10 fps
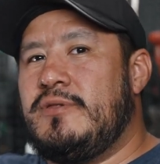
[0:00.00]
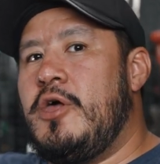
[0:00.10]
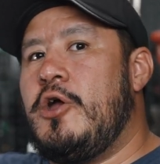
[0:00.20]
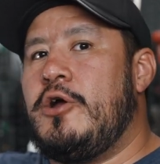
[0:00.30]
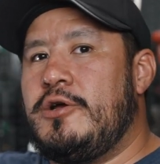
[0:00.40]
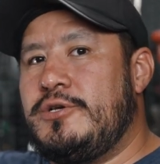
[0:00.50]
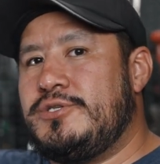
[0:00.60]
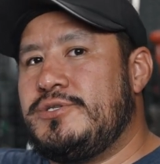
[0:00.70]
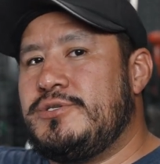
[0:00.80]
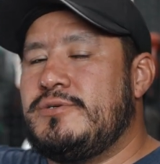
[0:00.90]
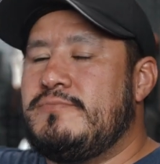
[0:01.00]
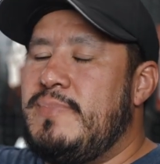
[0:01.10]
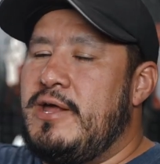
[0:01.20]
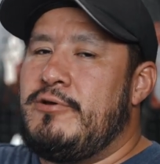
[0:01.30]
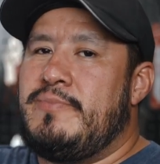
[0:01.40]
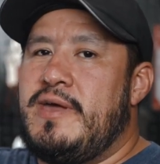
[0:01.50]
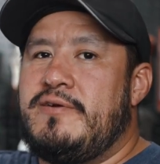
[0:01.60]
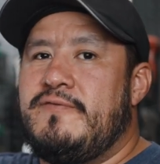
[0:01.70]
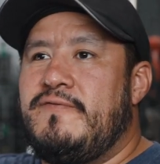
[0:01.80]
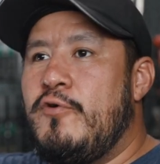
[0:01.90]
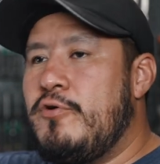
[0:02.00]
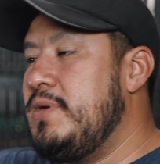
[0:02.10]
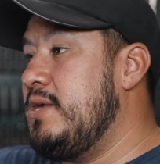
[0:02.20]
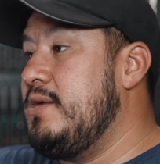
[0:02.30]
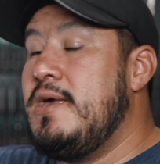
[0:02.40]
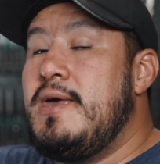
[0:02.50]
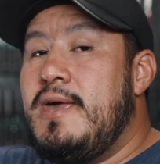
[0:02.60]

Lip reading: large battery bank for me,